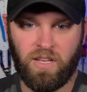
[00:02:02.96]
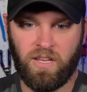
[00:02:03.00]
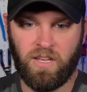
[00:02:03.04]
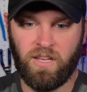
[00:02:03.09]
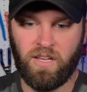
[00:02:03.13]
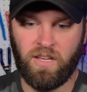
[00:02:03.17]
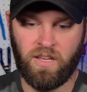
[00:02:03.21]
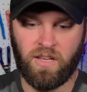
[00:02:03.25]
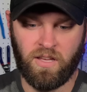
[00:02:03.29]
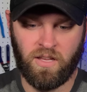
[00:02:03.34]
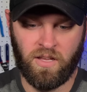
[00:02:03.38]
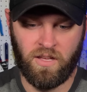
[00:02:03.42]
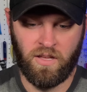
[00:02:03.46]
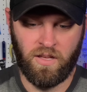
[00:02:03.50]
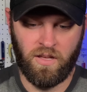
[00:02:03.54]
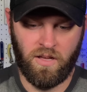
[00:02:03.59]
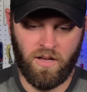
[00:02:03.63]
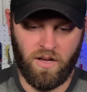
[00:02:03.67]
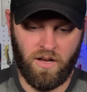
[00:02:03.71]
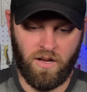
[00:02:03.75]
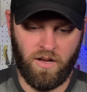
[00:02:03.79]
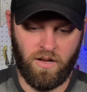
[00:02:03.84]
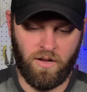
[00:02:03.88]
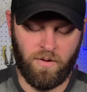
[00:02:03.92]
a
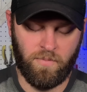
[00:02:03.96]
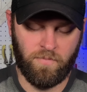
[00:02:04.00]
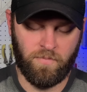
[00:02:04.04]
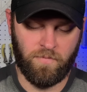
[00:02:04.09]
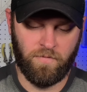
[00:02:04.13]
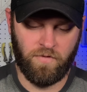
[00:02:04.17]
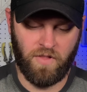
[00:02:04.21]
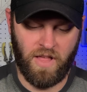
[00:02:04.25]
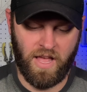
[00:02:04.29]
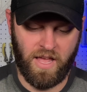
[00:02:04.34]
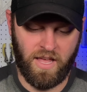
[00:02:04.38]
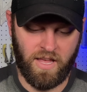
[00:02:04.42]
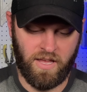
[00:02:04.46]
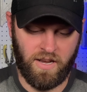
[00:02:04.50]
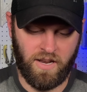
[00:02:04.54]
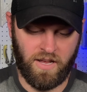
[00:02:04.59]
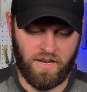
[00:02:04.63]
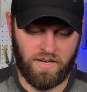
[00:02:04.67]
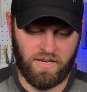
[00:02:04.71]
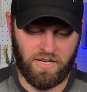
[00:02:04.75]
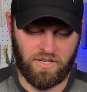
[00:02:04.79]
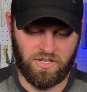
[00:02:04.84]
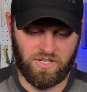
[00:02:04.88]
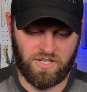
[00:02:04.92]
flathead
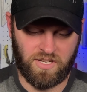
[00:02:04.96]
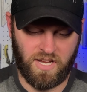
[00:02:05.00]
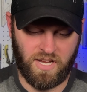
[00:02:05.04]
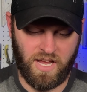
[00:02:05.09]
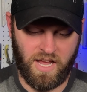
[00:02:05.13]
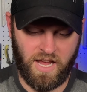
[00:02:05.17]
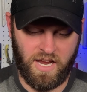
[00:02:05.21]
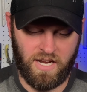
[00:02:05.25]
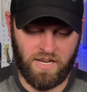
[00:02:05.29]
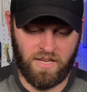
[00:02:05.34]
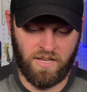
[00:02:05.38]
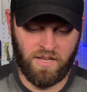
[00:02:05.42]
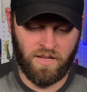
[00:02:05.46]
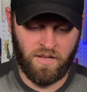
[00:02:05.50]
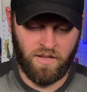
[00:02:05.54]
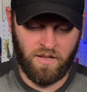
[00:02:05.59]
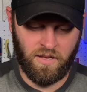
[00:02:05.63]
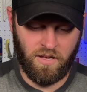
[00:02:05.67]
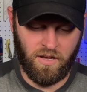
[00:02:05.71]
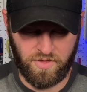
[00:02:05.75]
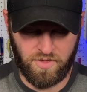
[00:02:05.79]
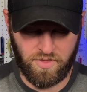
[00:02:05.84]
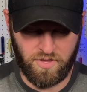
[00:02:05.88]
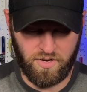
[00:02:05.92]
on each side.
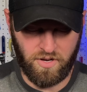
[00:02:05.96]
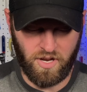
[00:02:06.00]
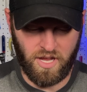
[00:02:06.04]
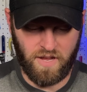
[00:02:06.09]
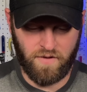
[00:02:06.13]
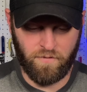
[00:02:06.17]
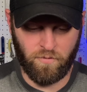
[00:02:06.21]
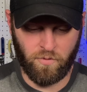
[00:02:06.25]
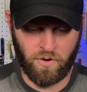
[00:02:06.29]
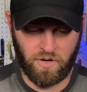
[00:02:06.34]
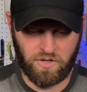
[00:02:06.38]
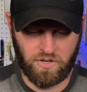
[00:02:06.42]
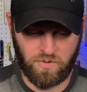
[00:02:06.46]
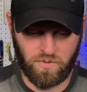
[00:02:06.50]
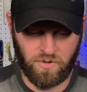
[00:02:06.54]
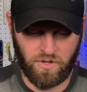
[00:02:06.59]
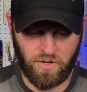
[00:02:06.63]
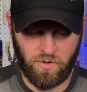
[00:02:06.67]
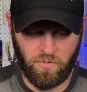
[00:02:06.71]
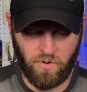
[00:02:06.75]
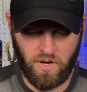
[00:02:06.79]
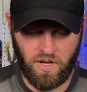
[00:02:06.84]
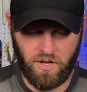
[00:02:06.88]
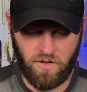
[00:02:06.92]
But the knife works
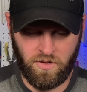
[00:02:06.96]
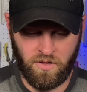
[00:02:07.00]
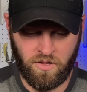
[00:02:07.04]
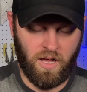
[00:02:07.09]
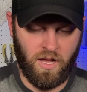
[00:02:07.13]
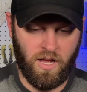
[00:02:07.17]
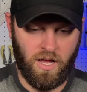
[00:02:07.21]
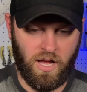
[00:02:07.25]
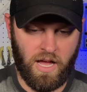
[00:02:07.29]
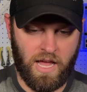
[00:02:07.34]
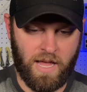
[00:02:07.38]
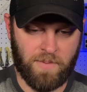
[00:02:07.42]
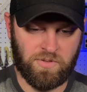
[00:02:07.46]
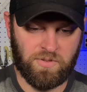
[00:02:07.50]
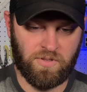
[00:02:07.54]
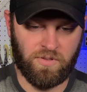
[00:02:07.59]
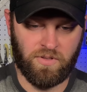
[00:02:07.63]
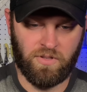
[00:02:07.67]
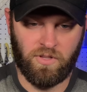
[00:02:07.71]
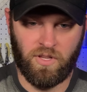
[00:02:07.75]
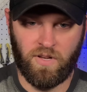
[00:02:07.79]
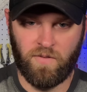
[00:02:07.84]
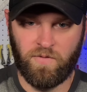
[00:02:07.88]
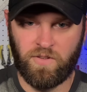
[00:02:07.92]
really well. I
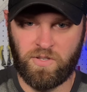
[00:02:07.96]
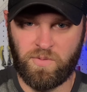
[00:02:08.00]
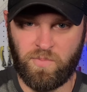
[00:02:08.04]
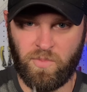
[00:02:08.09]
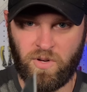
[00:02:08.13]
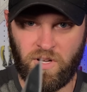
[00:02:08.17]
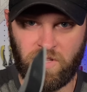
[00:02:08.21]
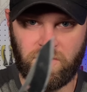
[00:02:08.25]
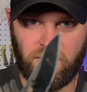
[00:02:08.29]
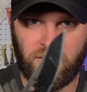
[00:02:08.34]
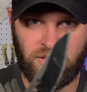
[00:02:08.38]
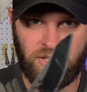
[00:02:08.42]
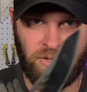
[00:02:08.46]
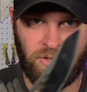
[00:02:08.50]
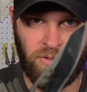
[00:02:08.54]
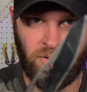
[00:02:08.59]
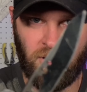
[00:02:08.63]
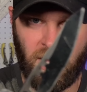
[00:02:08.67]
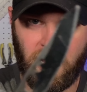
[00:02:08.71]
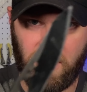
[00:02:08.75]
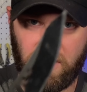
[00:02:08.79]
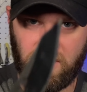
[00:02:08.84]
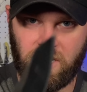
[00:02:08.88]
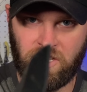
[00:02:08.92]
absolutely love this
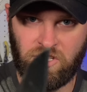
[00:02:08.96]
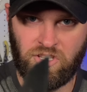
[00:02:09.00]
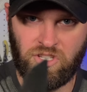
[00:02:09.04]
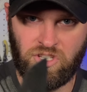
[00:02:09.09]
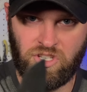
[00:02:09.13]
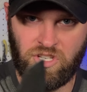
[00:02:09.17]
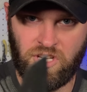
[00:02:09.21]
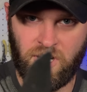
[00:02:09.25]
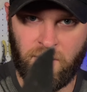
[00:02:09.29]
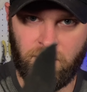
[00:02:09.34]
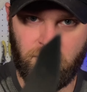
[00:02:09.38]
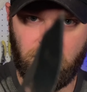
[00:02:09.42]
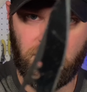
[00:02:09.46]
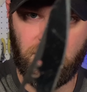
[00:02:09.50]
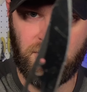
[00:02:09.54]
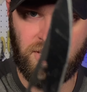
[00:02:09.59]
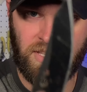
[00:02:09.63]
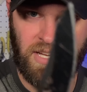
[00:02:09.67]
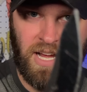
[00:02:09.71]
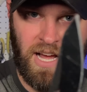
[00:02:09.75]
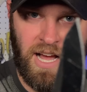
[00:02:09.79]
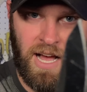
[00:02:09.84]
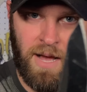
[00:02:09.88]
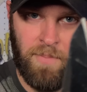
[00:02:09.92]
multi-tool. I did chip the
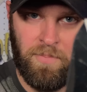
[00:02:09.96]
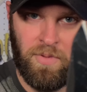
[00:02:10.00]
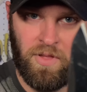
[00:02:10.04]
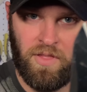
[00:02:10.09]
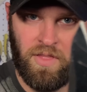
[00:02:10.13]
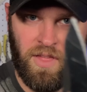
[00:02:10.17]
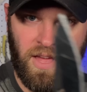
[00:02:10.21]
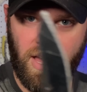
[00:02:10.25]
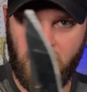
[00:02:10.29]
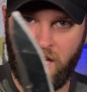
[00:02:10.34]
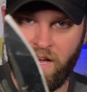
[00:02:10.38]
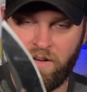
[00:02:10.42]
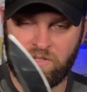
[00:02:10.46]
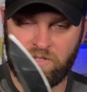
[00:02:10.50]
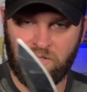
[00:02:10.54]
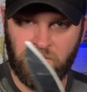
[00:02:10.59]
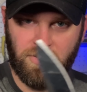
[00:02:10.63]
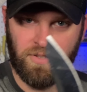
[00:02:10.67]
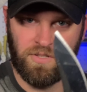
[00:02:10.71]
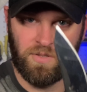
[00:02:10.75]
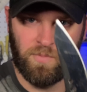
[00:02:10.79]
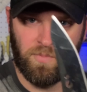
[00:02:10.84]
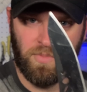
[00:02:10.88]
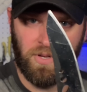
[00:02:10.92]
top of that. I'll
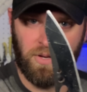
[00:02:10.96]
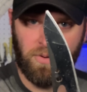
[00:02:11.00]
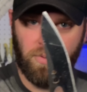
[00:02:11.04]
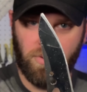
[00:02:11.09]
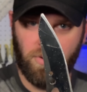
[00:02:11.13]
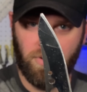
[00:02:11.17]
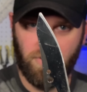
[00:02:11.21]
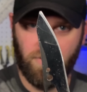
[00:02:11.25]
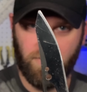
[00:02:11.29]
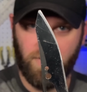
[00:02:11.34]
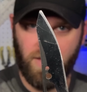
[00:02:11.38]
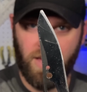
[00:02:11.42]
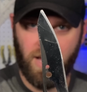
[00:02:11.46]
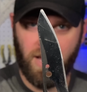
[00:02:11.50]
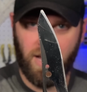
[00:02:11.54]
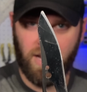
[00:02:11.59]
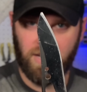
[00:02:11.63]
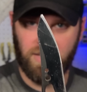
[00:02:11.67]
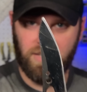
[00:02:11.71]
show you some B-roll of that. I